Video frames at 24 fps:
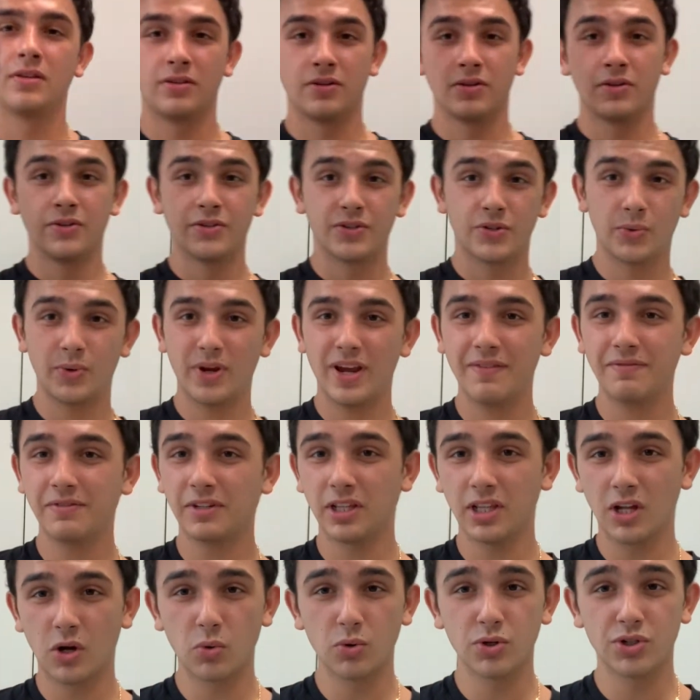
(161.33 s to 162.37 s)
So we have the
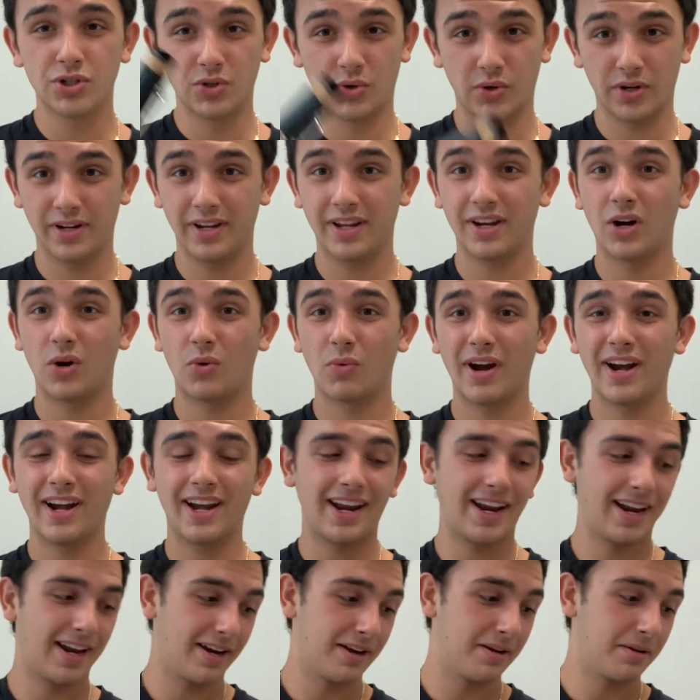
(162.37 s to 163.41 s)
lower joint in our right
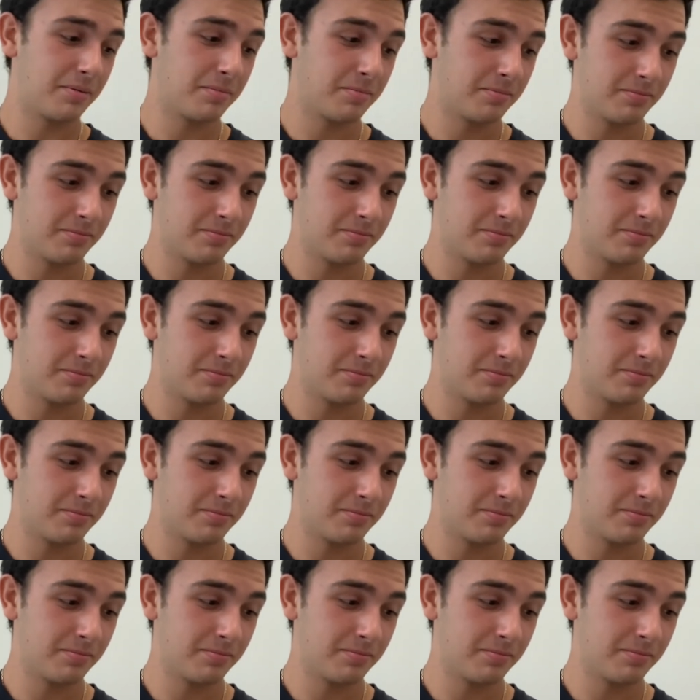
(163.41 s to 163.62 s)
hand.